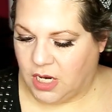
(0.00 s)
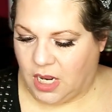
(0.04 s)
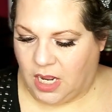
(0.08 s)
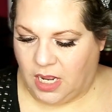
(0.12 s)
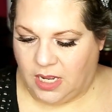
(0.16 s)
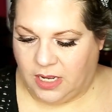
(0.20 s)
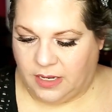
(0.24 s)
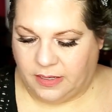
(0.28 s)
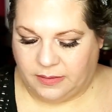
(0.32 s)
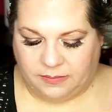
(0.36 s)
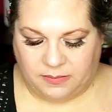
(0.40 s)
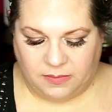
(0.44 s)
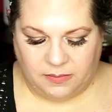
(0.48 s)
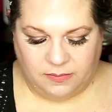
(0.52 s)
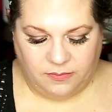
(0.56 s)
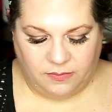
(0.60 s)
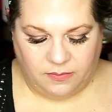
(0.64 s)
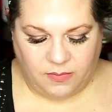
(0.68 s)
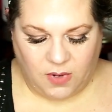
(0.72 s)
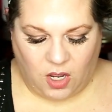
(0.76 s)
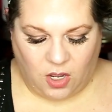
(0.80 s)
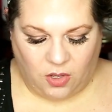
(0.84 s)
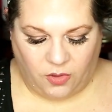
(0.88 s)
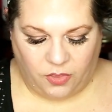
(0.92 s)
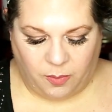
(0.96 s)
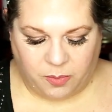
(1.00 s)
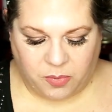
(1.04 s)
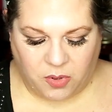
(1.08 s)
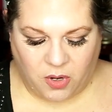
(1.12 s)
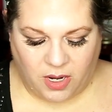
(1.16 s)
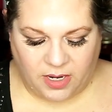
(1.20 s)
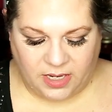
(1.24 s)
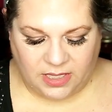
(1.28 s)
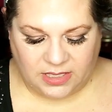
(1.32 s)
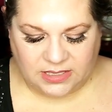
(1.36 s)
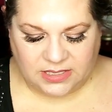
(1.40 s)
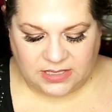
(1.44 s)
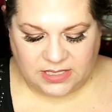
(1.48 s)
all the
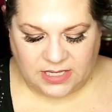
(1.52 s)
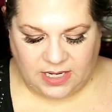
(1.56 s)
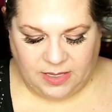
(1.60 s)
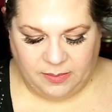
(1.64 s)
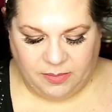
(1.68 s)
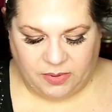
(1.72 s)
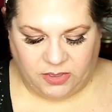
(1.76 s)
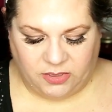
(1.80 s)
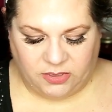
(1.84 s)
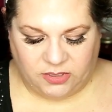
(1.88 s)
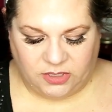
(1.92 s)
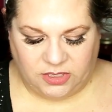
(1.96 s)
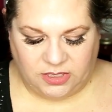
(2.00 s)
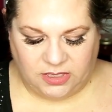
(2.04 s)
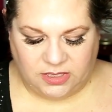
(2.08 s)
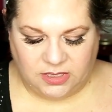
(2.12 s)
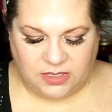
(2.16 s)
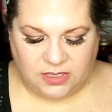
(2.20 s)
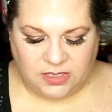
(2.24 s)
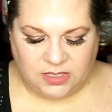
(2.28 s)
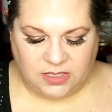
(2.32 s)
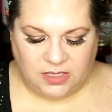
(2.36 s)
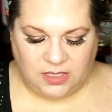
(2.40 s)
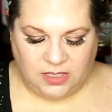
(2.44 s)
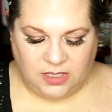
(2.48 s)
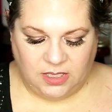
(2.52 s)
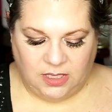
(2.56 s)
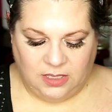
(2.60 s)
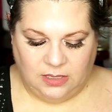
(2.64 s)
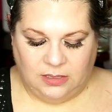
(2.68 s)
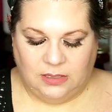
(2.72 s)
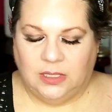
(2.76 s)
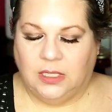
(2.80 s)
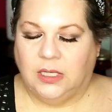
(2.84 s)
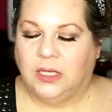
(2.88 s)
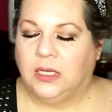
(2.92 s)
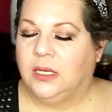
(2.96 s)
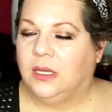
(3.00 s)
products that I purchased.
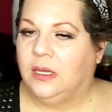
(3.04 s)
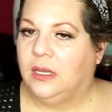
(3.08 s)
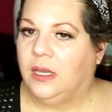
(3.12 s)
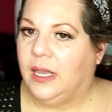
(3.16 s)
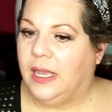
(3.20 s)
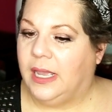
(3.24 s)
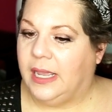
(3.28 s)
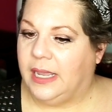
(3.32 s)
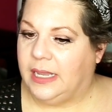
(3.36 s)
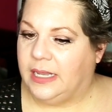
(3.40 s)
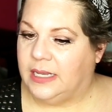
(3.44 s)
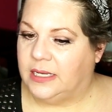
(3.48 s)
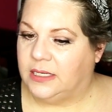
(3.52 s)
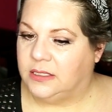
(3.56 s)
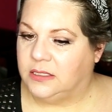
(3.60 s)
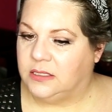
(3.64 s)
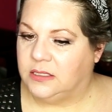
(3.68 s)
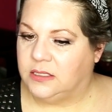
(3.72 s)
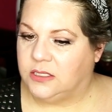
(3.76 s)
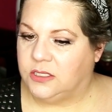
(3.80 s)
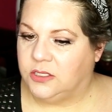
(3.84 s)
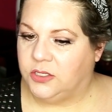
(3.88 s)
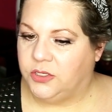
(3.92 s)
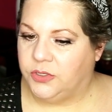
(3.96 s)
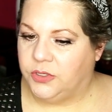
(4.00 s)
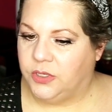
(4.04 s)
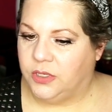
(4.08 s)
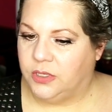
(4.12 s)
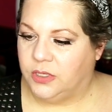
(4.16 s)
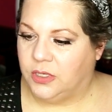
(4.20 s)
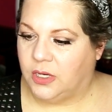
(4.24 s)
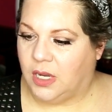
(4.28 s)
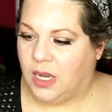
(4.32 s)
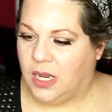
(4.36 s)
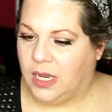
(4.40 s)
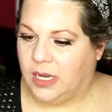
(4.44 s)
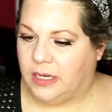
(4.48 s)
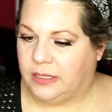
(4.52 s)
And
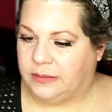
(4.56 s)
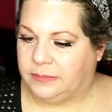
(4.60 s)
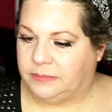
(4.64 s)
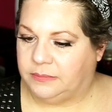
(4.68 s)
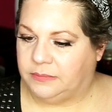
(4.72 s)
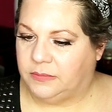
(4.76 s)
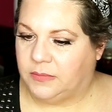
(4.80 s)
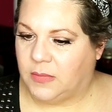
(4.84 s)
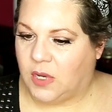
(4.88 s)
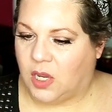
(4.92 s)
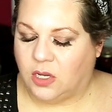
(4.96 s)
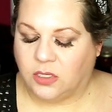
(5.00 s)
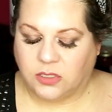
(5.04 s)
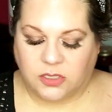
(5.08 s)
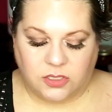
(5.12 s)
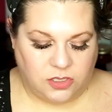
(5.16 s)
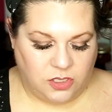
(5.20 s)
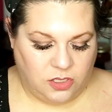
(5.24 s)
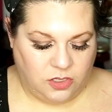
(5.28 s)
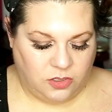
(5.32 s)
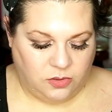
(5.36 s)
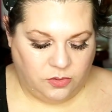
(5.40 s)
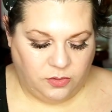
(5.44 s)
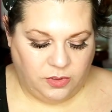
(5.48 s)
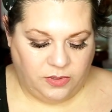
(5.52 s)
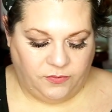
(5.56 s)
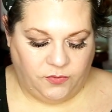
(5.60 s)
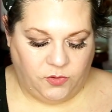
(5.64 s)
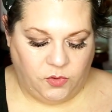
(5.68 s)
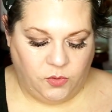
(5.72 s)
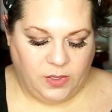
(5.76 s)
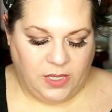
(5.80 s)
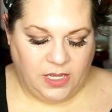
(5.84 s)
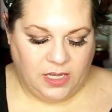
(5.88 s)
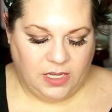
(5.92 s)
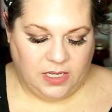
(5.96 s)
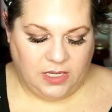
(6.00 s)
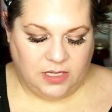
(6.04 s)
also, if you
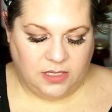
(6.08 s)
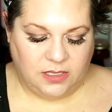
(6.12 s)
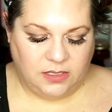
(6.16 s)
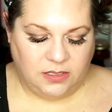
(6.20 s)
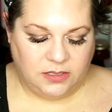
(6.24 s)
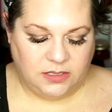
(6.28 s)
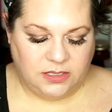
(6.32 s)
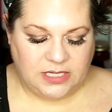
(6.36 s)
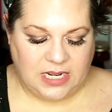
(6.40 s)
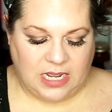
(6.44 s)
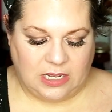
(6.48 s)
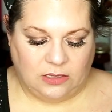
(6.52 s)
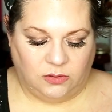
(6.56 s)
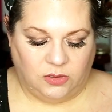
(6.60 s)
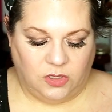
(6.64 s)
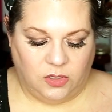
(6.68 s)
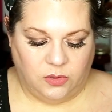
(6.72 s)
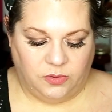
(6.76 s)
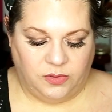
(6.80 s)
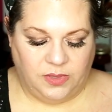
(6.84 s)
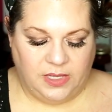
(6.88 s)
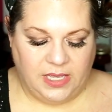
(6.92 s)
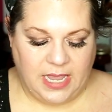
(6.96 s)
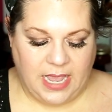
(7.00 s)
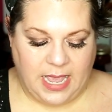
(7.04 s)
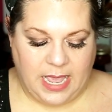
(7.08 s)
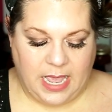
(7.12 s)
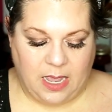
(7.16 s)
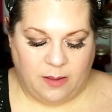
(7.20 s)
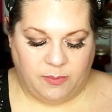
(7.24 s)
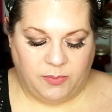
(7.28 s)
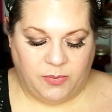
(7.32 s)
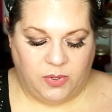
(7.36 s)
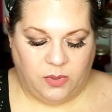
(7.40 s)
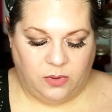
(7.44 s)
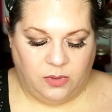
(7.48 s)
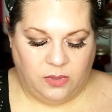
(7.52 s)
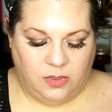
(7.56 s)
can, download the
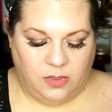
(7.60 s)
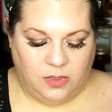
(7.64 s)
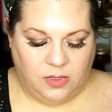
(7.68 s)
app.